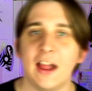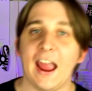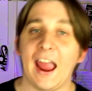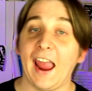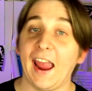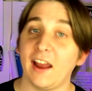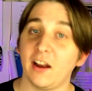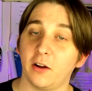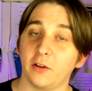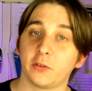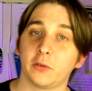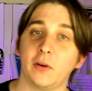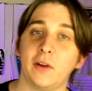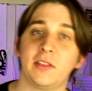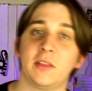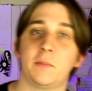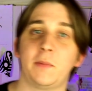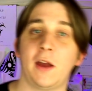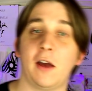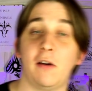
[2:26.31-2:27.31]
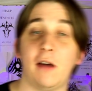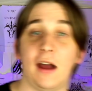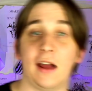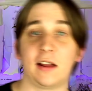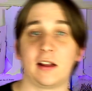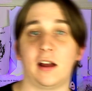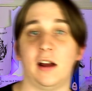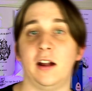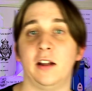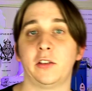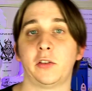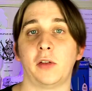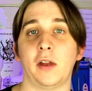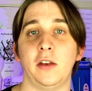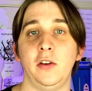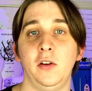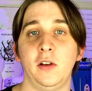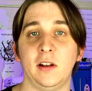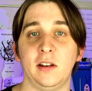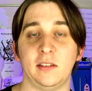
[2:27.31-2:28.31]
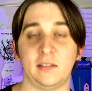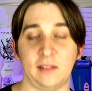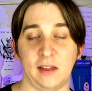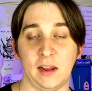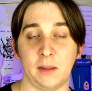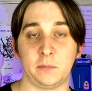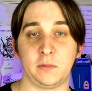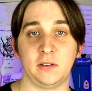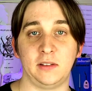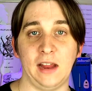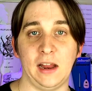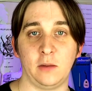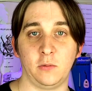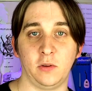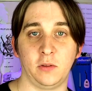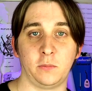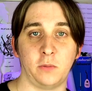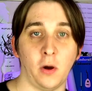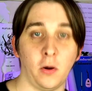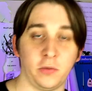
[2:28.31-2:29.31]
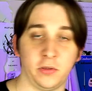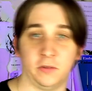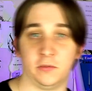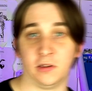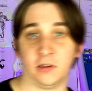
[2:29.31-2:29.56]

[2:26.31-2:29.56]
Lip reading: and also hit the bell icon so that you can stay up to date with both of